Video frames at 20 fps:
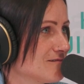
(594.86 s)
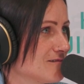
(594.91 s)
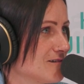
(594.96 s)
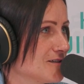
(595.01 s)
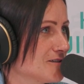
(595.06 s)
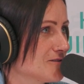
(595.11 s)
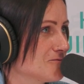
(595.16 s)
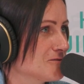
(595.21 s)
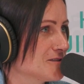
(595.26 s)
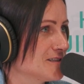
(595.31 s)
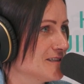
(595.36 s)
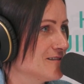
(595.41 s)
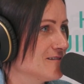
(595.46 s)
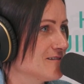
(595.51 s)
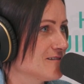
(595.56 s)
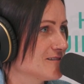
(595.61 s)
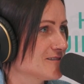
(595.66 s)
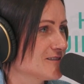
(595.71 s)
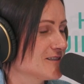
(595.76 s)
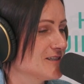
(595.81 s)
I
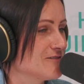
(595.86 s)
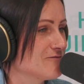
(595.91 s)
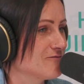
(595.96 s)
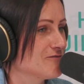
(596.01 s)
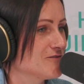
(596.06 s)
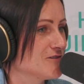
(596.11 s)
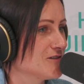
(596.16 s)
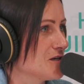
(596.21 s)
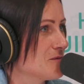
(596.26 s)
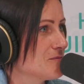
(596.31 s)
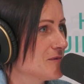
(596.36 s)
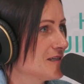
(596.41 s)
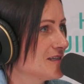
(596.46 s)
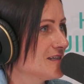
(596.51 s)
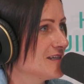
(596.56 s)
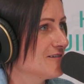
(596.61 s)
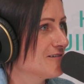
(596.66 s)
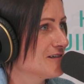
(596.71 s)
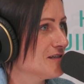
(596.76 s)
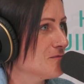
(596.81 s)
don't even feel like being
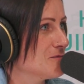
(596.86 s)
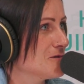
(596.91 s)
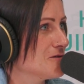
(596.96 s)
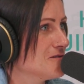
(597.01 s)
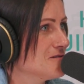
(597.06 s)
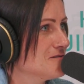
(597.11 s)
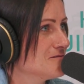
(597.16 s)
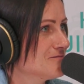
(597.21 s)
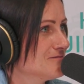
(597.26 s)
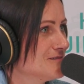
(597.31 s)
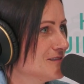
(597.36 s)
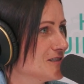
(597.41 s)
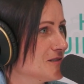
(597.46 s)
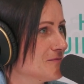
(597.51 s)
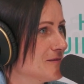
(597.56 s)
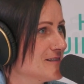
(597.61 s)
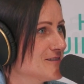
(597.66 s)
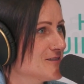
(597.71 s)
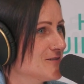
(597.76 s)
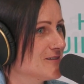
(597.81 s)
here anymore. You know what I
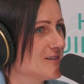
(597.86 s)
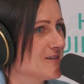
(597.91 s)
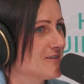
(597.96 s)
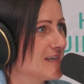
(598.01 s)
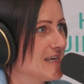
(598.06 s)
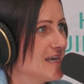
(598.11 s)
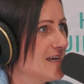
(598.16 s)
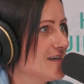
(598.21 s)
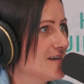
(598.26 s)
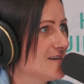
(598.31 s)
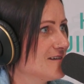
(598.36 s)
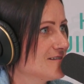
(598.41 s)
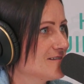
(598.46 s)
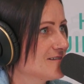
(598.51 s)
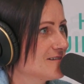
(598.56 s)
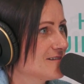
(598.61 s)
mean? So I don't care.